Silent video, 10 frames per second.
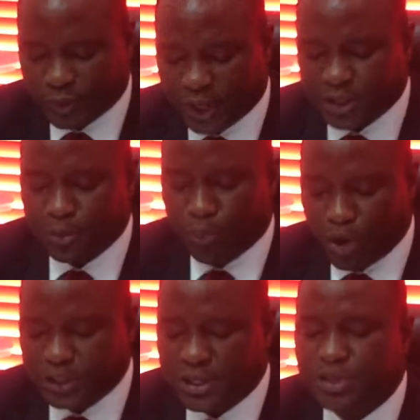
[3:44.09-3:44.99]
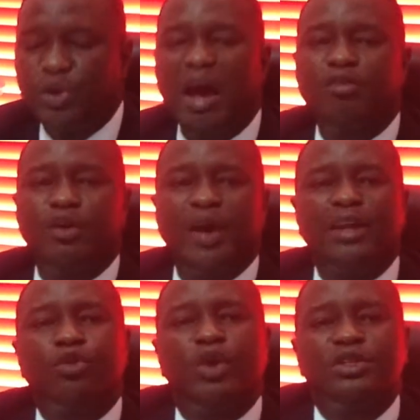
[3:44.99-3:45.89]
It's important you have the
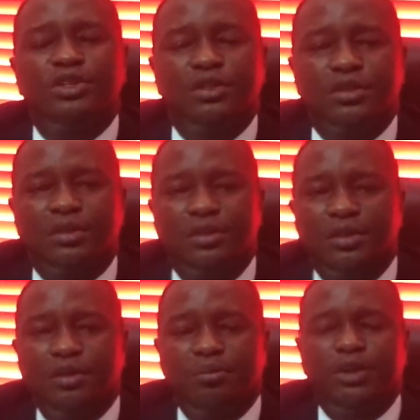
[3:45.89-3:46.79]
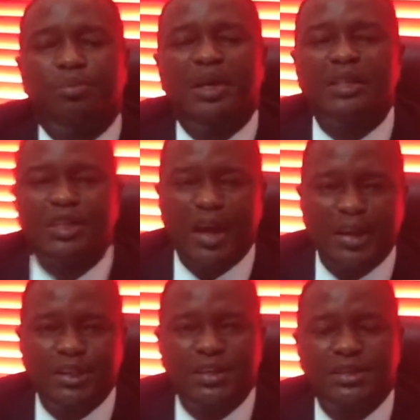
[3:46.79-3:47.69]
right questions, but be
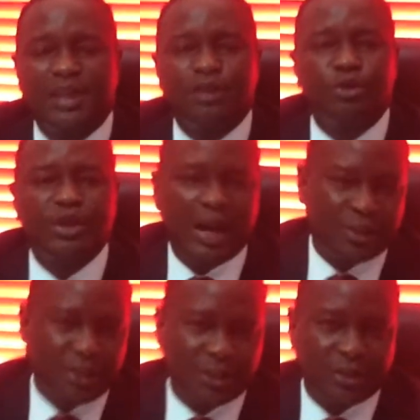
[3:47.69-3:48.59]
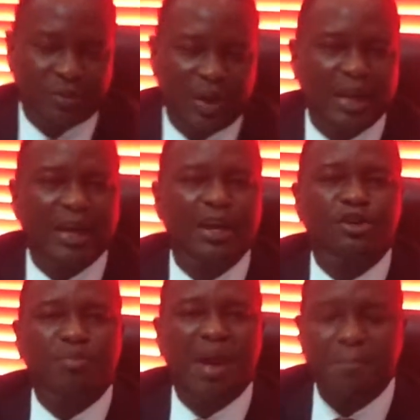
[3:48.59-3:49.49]
intelligent in those answers. Again,
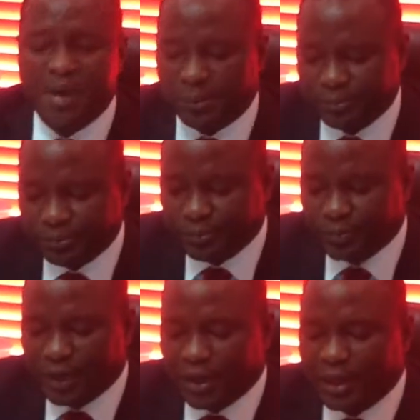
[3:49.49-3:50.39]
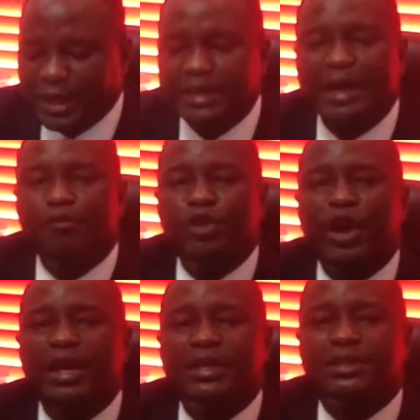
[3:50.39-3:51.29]
remember, the interviewer
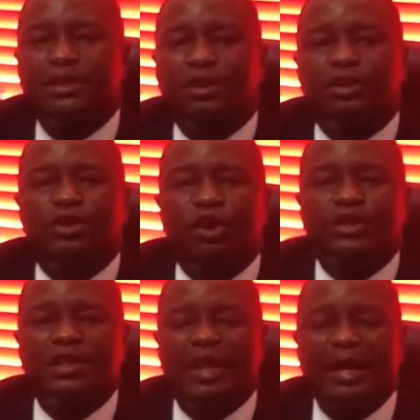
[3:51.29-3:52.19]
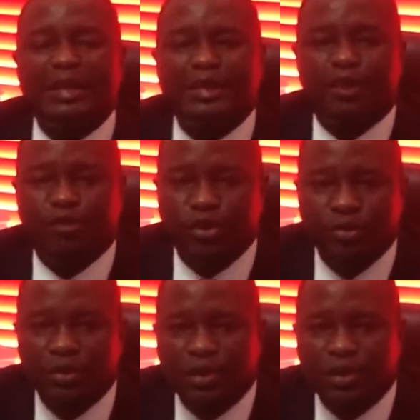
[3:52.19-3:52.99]
is conducting that interview